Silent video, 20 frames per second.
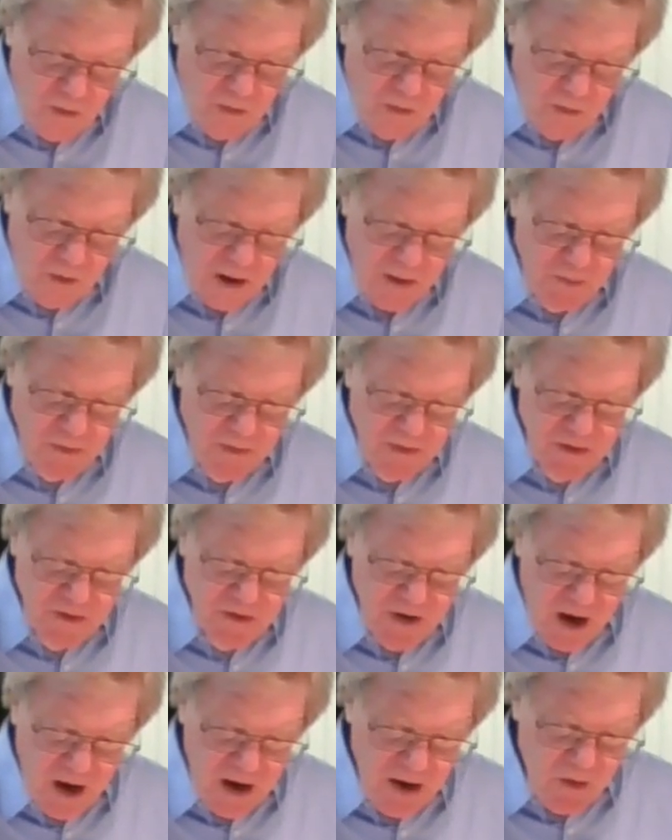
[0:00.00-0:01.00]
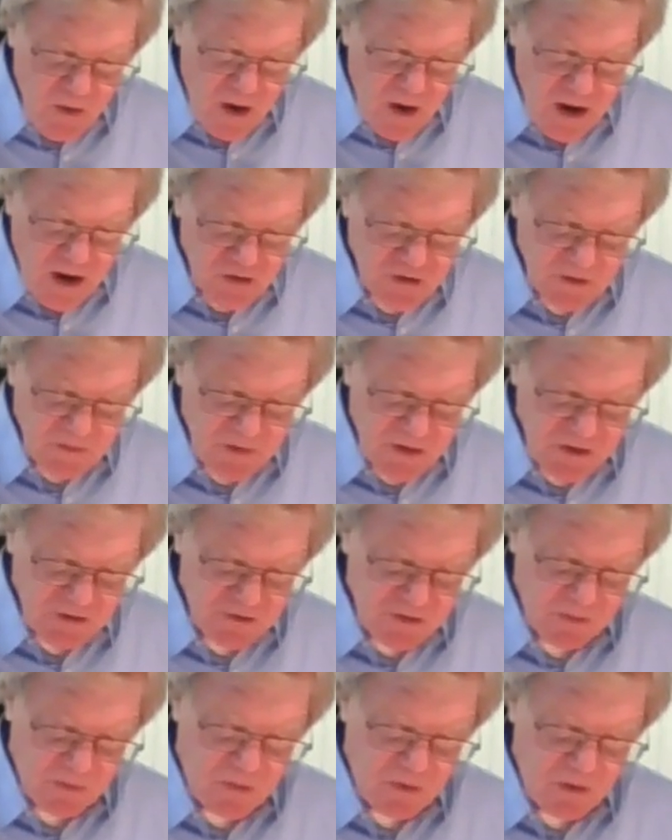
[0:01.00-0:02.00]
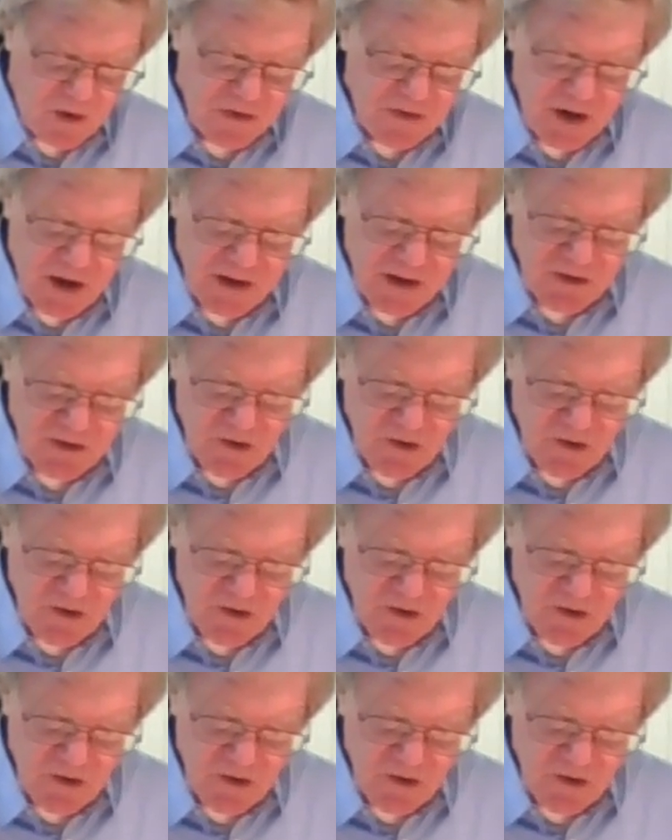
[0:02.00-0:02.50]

Why will you die, O house of Israel? For I take